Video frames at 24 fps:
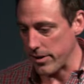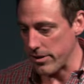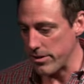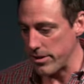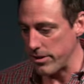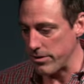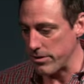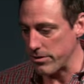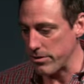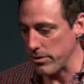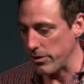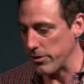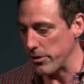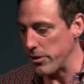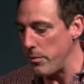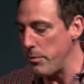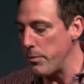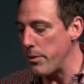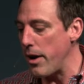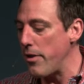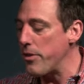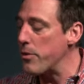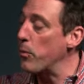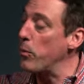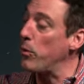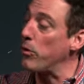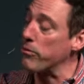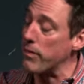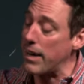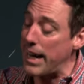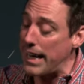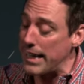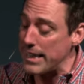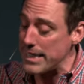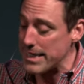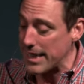Jesus told her, your brother will
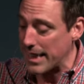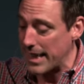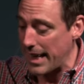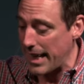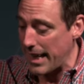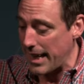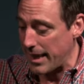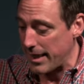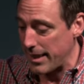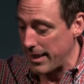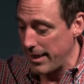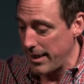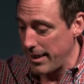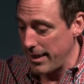rise again.